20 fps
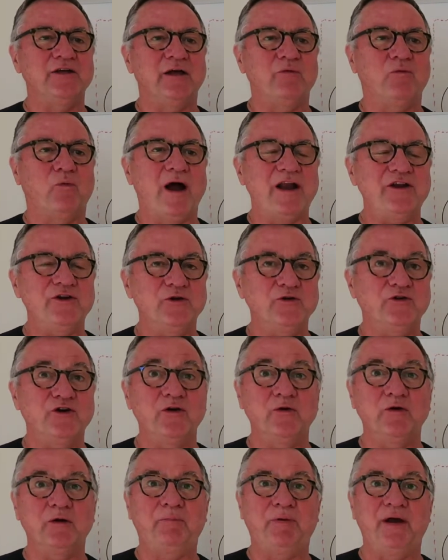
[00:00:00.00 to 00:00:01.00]
when you
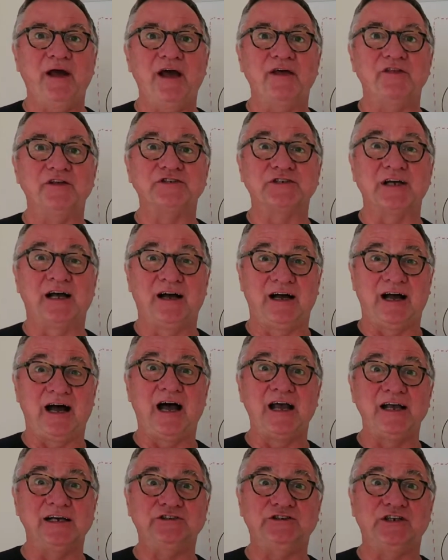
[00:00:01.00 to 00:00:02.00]
do appear, there's a
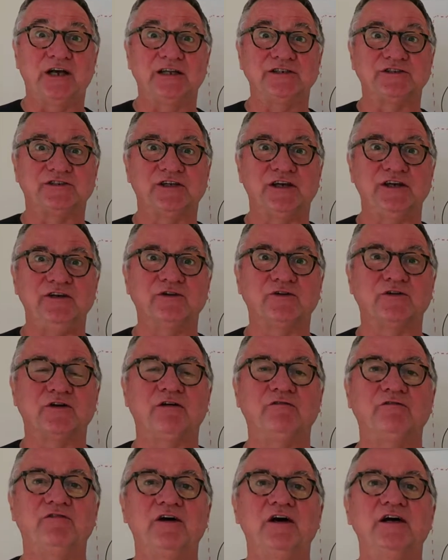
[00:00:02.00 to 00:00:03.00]
higher chance that you'll
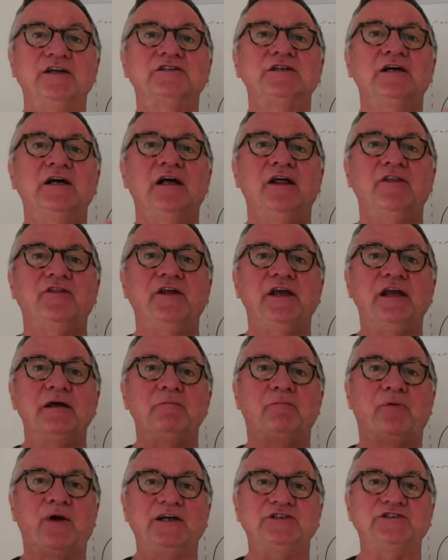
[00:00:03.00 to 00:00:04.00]
convert the
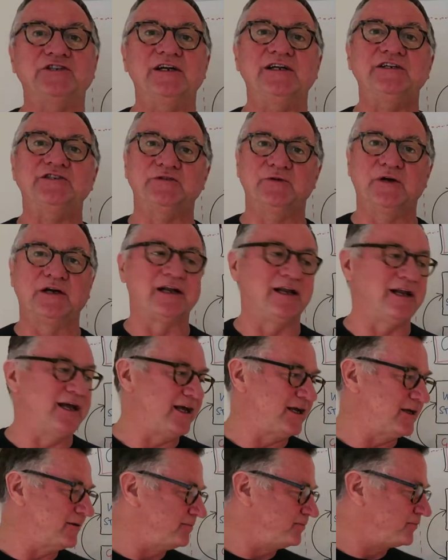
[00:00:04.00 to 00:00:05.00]
impression into a
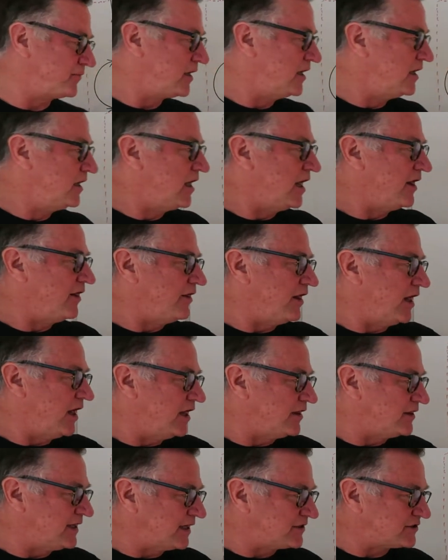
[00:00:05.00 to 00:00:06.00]
click.
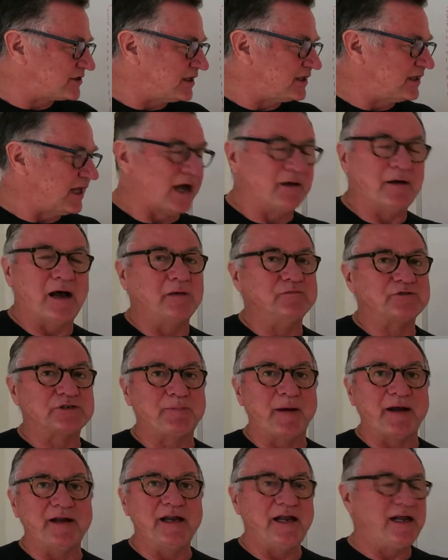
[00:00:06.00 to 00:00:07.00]
I'm
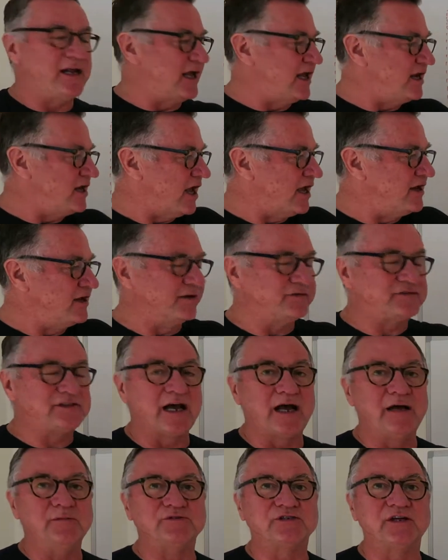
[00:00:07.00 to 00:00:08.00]
spending enough
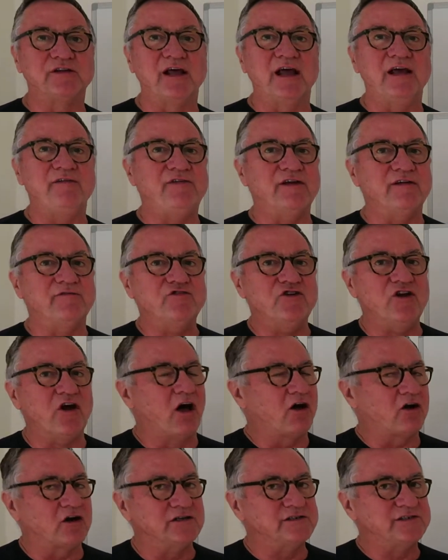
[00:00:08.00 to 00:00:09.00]
time so that if you've
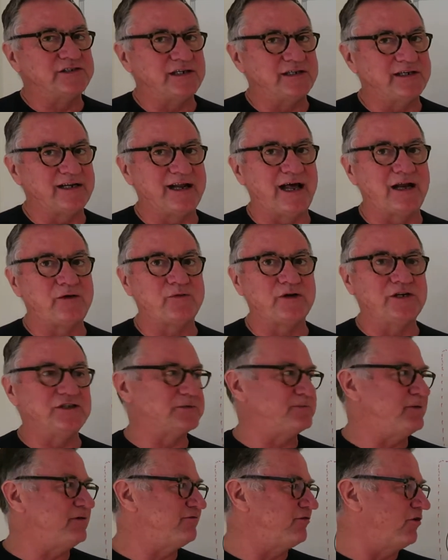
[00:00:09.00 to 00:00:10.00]
not considered
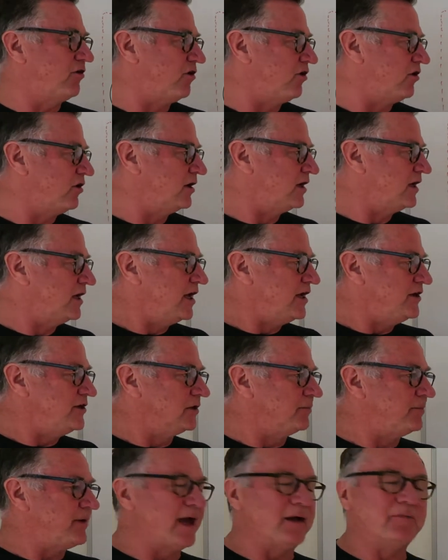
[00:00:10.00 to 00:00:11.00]
AdWords before,
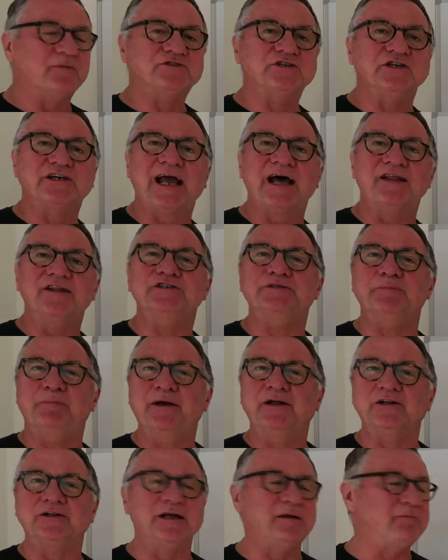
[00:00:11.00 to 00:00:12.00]
you'll be able to get this
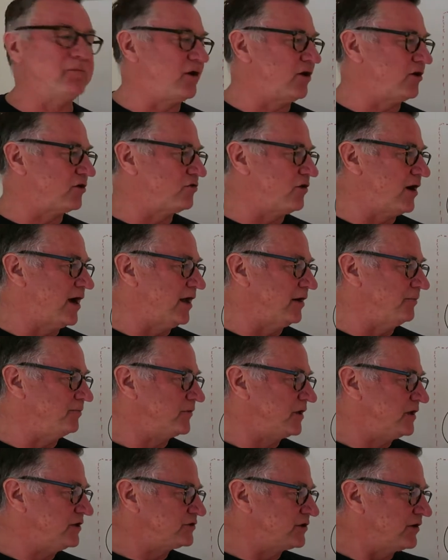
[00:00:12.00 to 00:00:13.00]
building block right.
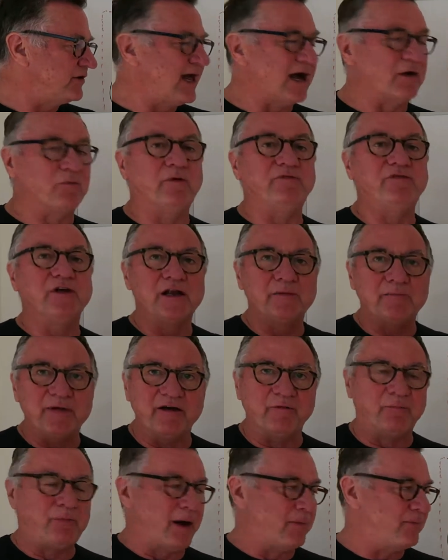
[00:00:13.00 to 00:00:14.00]
So now we've done a
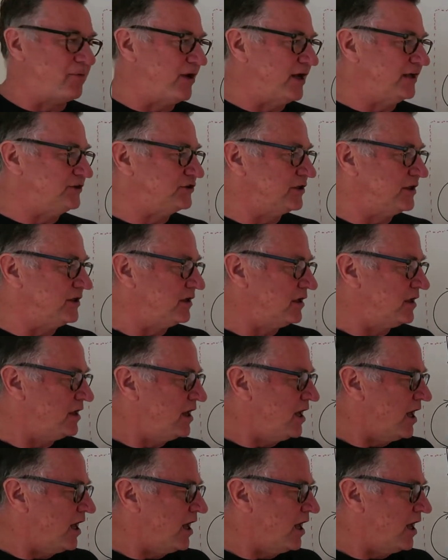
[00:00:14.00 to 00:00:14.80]
bit of preparation,